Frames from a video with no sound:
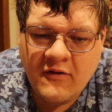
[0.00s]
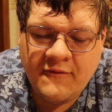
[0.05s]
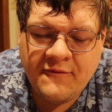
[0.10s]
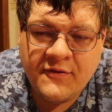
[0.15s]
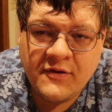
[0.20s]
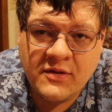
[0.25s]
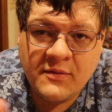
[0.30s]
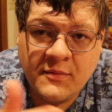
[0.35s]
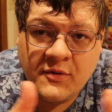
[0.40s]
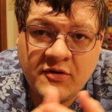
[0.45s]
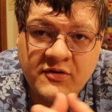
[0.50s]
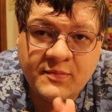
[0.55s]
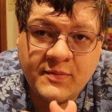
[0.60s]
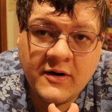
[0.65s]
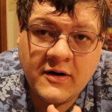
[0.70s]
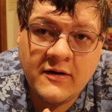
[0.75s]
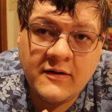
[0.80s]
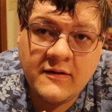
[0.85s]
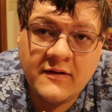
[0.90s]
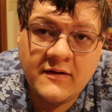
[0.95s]
for the most
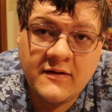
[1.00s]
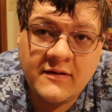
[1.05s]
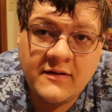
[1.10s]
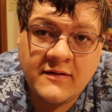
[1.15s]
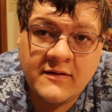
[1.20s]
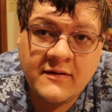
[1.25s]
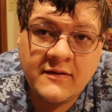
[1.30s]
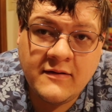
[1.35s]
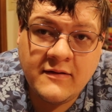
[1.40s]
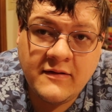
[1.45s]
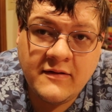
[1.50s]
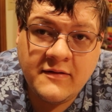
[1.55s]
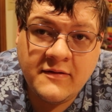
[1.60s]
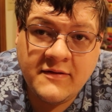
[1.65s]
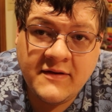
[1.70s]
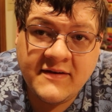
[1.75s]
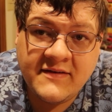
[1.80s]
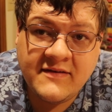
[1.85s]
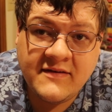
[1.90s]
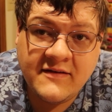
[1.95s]
part,
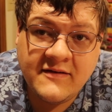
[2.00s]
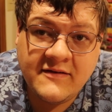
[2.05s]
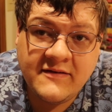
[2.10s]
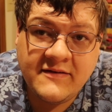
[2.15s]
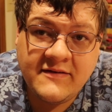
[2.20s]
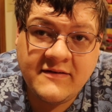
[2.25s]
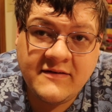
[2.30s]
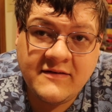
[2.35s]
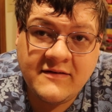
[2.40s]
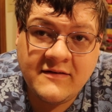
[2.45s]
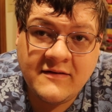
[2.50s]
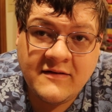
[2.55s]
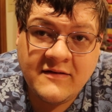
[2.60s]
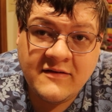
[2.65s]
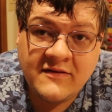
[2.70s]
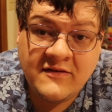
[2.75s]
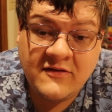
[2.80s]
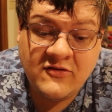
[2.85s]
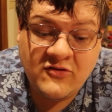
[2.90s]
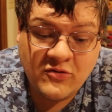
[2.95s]
this is
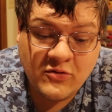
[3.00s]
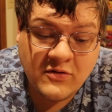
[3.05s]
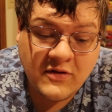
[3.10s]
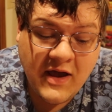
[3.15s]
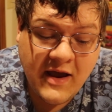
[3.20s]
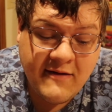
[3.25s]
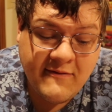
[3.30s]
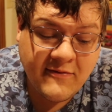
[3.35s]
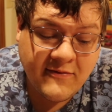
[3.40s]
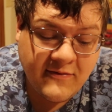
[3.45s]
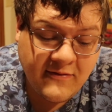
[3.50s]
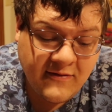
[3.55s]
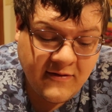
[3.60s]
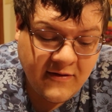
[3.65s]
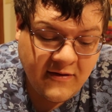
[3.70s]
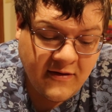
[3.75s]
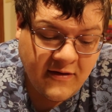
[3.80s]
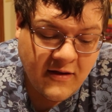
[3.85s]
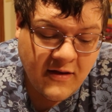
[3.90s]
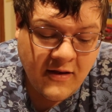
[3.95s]
this is your life.
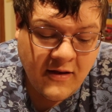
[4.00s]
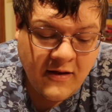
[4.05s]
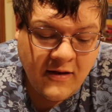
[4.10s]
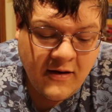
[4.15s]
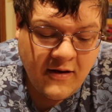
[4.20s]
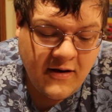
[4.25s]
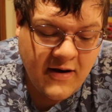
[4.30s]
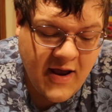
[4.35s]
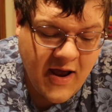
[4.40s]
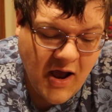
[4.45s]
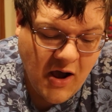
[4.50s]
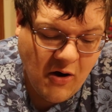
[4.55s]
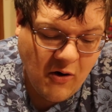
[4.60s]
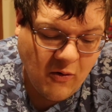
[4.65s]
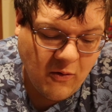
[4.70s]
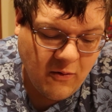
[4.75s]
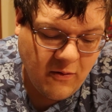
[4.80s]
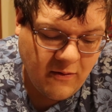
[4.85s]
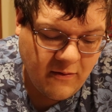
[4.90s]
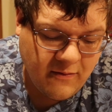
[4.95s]

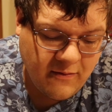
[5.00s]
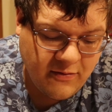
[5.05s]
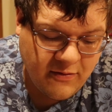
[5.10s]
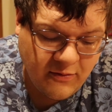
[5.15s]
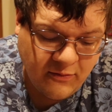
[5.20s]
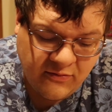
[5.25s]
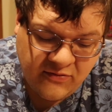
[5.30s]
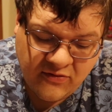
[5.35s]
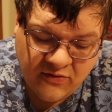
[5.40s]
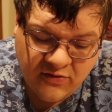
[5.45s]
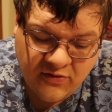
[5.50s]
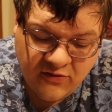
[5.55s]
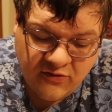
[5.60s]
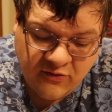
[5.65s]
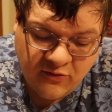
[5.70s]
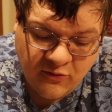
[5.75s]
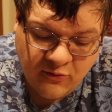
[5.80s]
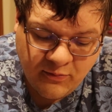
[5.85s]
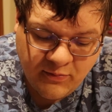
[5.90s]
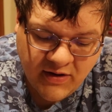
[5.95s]
Now, those are the
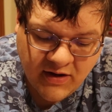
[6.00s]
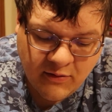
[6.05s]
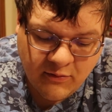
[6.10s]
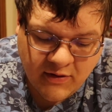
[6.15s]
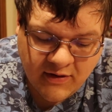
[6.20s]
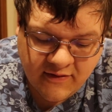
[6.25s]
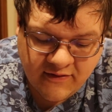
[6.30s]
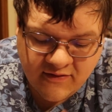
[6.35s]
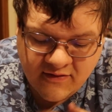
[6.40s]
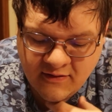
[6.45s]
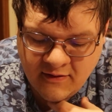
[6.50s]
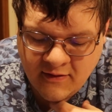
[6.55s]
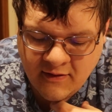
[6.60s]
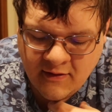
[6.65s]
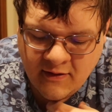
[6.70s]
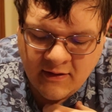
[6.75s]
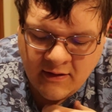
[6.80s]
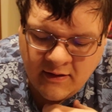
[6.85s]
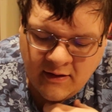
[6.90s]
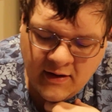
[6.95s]
two big ones.
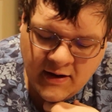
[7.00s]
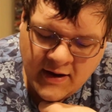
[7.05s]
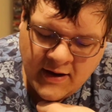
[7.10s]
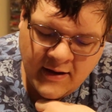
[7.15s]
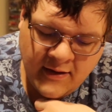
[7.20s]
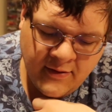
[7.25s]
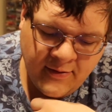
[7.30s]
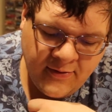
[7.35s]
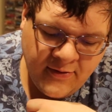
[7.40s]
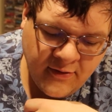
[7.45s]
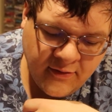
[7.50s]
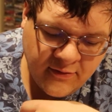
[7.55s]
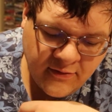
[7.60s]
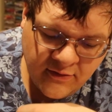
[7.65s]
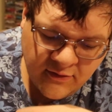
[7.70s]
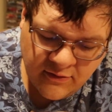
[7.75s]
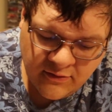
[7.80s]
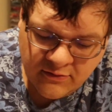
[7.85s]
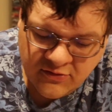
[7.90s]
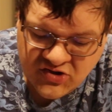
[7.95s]
Uh, the
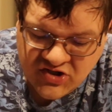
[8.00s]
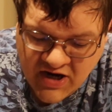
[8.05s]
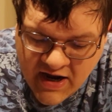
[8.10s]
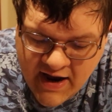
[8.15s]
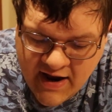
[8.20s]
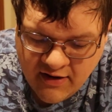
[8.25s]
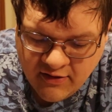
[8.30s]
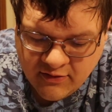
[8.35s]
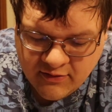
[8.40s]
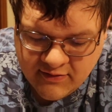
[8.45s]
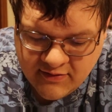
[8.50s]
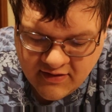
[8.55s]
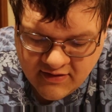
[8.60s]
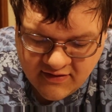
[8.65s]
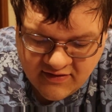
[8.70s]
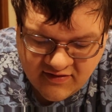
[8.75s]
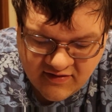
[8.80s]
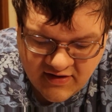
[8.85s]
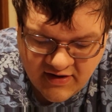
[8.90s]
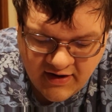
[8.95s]
little
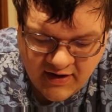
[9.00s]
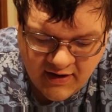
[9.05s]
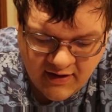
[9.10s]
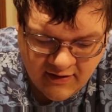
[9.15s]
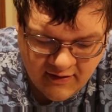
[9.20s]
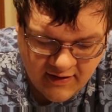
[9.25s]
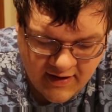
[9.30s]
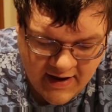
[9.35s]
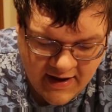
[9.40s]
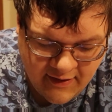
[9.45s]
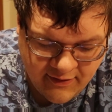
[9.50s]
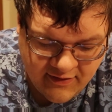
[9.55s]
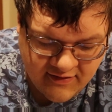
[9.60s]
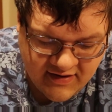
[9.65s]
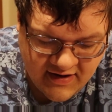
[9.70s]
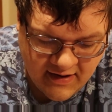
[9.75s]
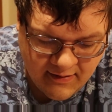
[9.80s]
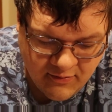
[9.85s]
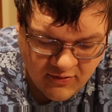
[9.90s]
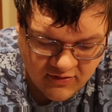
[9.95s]
child sitting at the
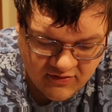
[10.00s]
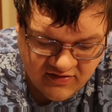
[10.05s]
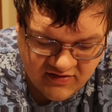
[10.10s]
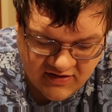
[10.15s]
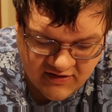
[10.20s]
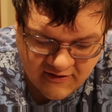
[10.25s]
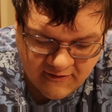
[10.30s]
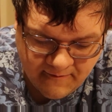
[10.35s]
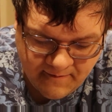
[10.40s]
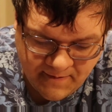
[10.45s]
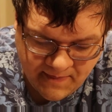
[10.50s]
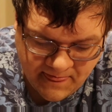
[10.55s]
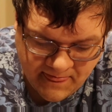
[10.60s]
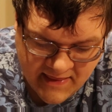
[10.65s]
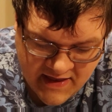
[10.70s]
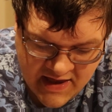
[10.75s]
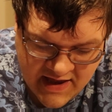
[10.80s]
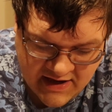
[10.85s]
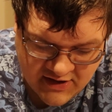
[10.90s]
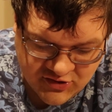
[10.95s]
table still,
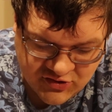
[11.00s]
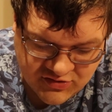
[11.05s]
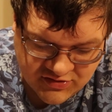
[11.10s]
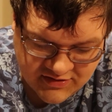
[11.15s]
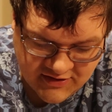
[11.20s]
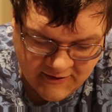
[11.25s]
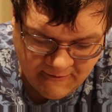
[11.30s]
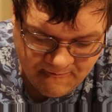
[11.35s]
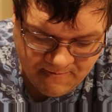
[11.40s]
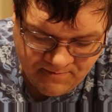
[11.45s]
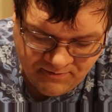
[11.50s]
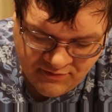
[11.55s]
actually